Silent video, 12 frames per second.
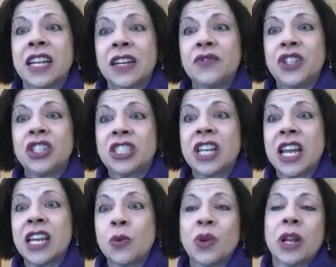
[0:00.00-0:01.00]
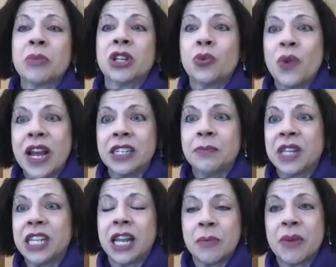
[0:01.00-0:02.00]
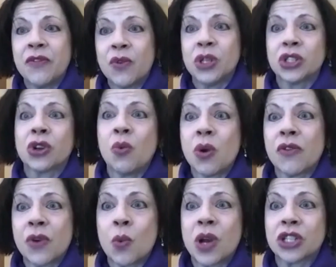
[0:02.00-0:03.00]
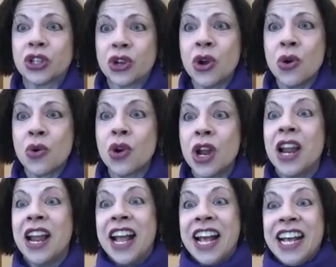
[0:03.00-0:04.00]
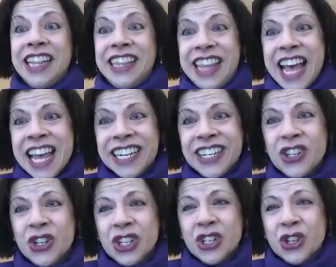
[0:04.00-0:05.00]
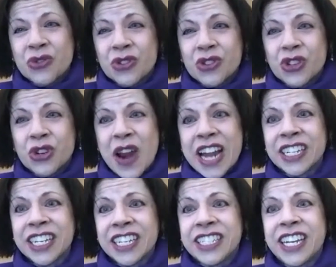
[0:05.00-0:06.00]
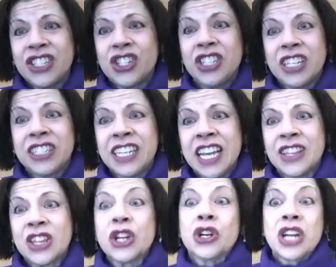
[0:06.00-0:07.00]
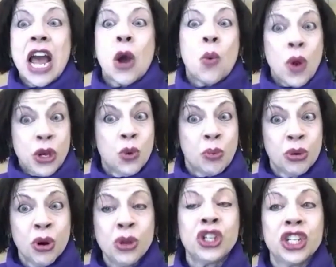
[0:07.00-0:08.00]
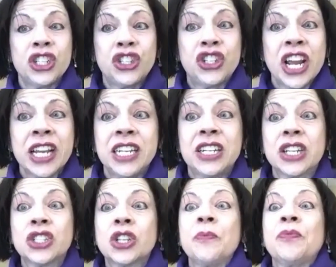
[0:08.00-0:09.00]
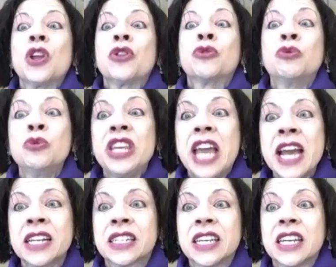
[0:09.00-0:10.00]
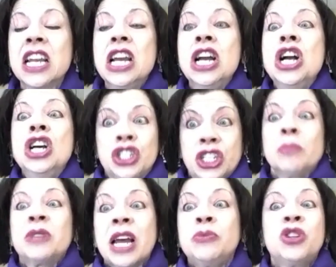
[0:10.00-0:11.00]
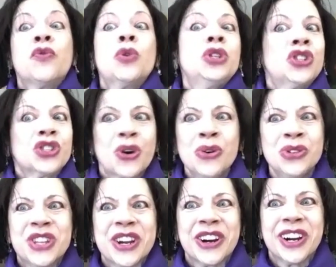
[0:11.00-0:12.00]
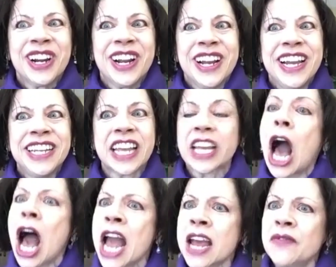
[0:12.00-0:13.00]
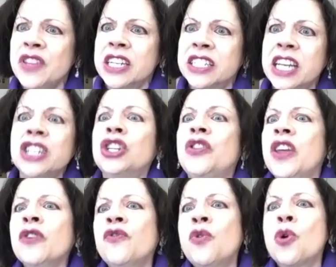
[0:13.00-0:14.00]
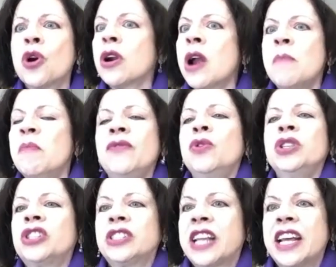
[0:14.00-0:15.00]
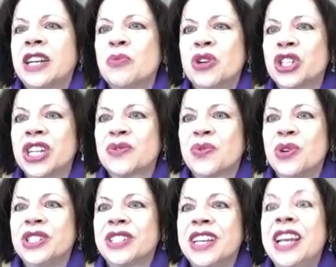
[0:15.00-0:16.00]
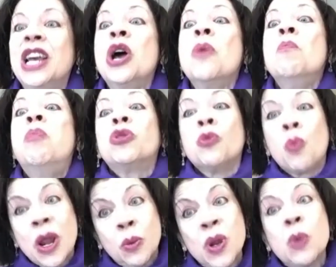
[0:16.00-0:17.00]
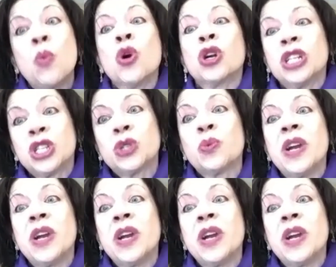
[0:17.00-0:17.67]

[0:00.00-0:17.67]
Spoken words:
of just saying, well, I'm going to randomly let my voice go wherever it wants to go, then your acting intention doesn't get there. Now, when you approach it as Jackie does through the acting, sometimes your voice just goes there. It's like, I have the intention, therefore my voice just added more chest voice. But when we work it this way